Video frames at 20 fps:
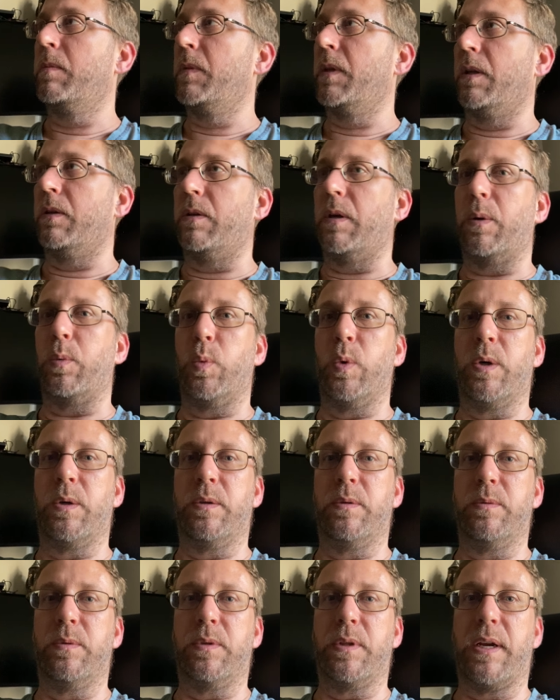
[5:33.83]
It's like,
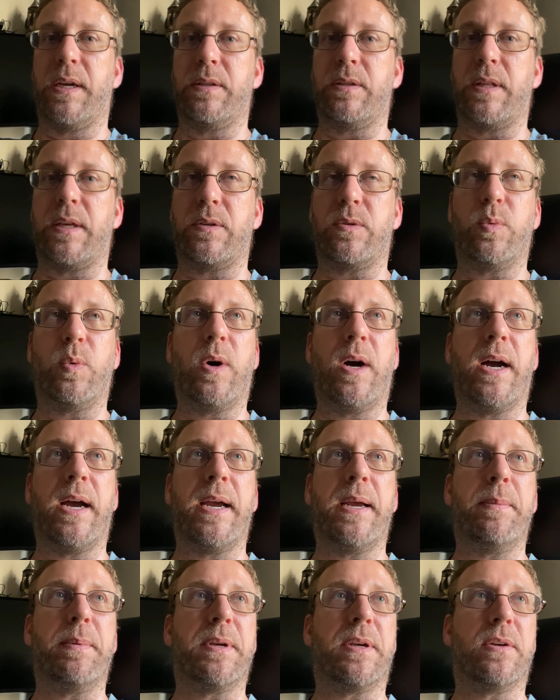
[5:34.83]
well, that's
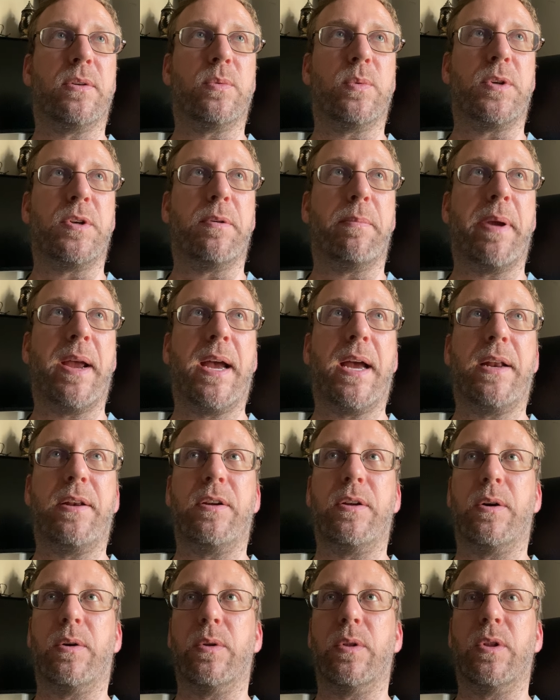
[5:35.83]
why, because when you're mad,
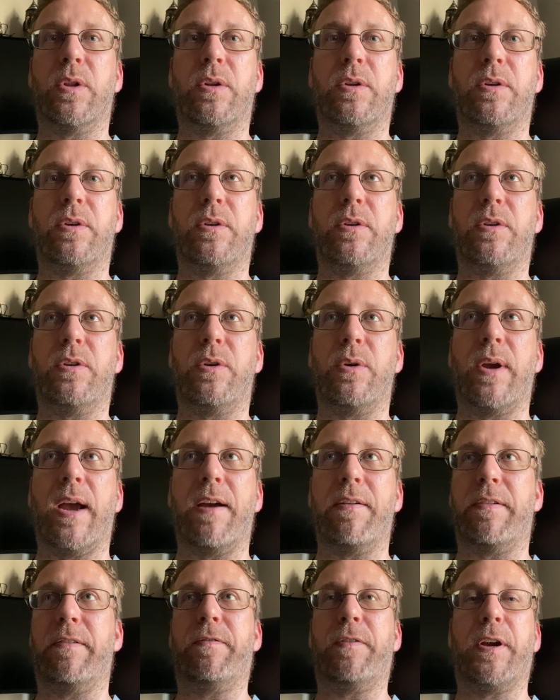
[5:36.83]
you
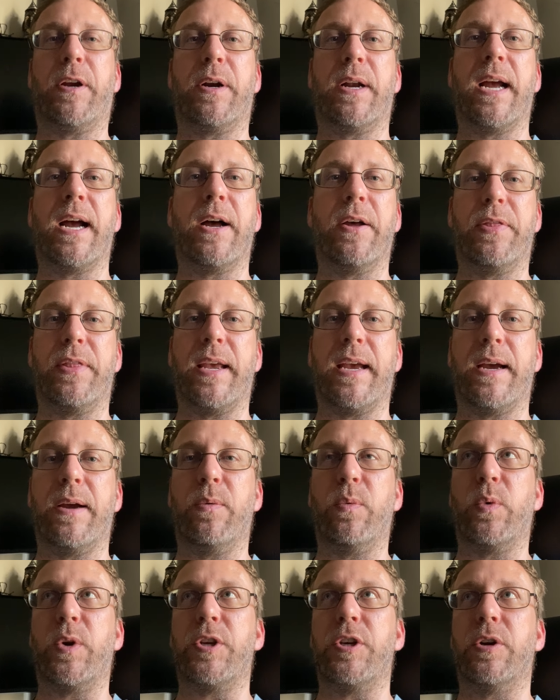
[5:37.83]
haven't figured out that
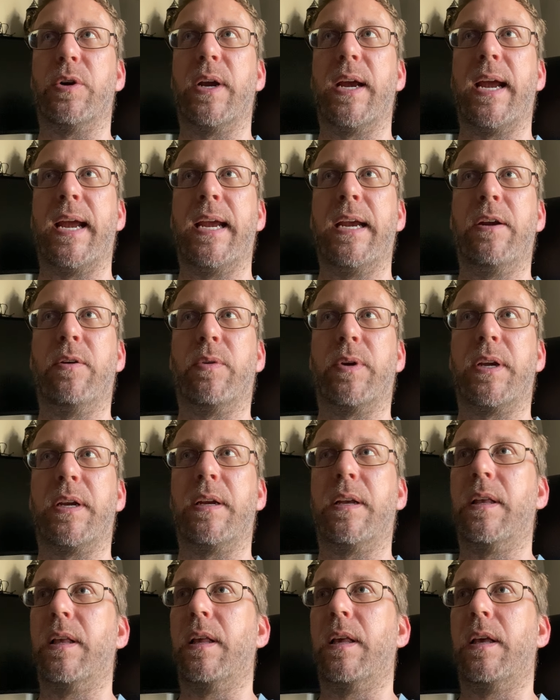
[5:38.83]
when you're
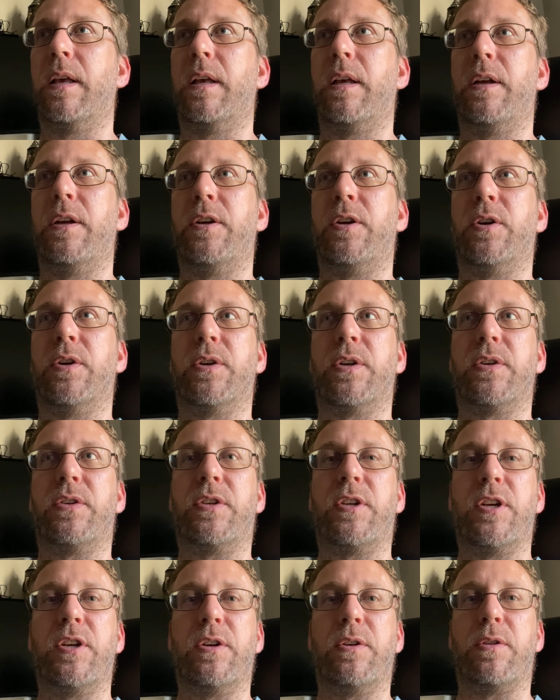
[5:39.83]
angry,
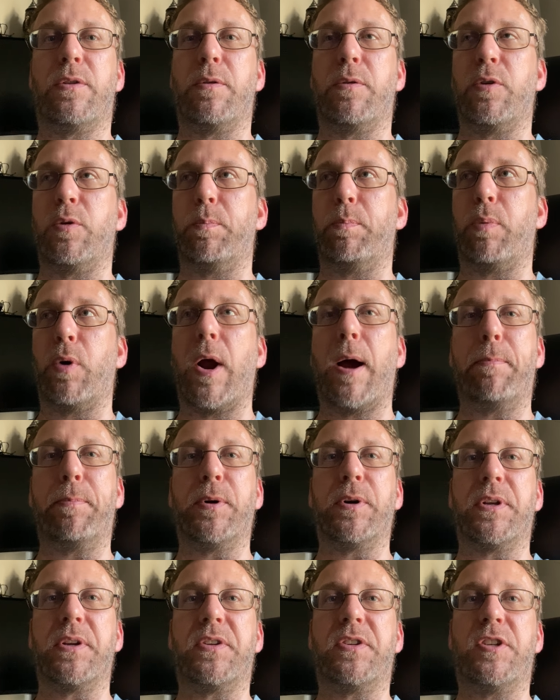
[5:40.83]
the proper
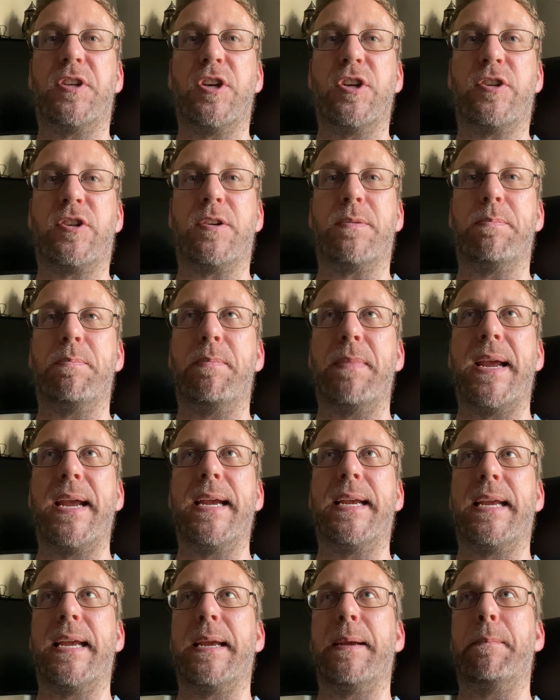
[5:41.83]

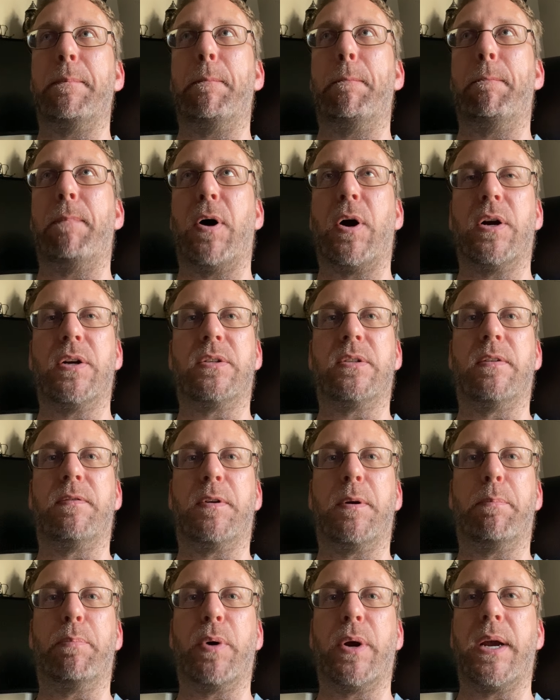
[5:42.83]
decision-making parts of
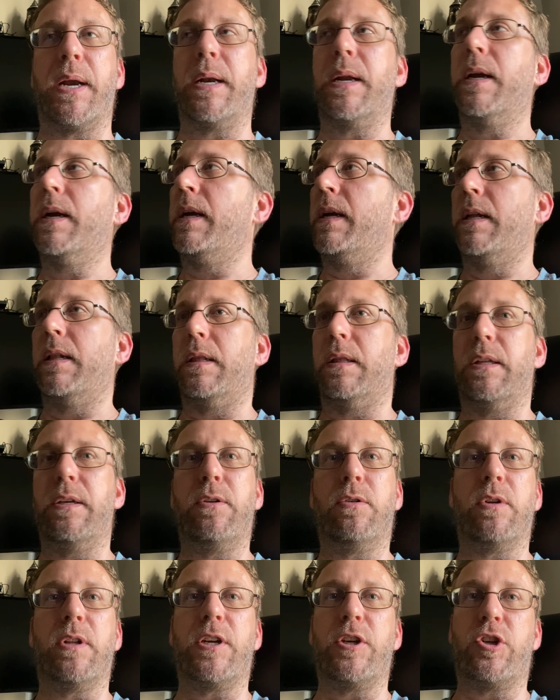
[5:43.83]
your brain
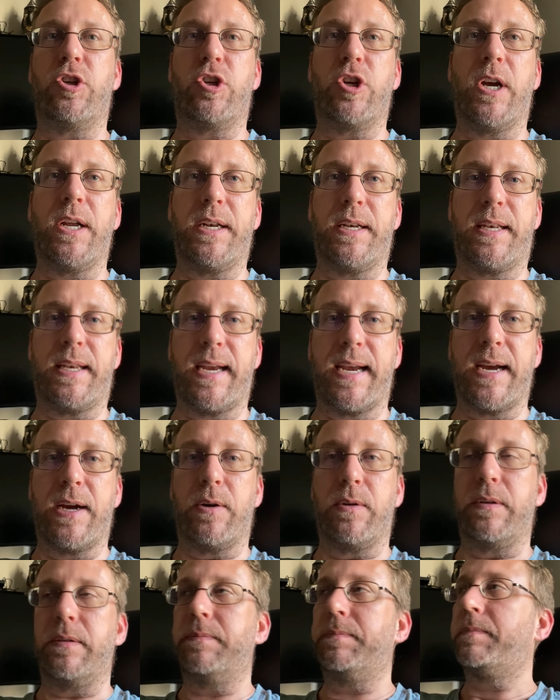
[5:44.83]
literally shut
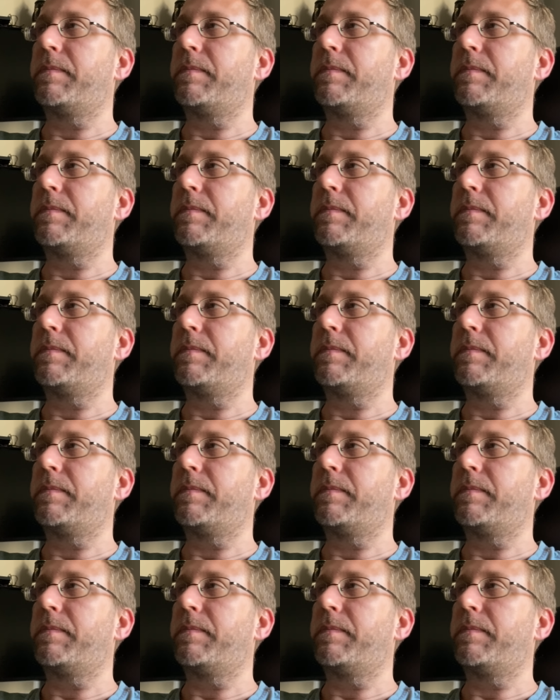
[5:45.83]
down.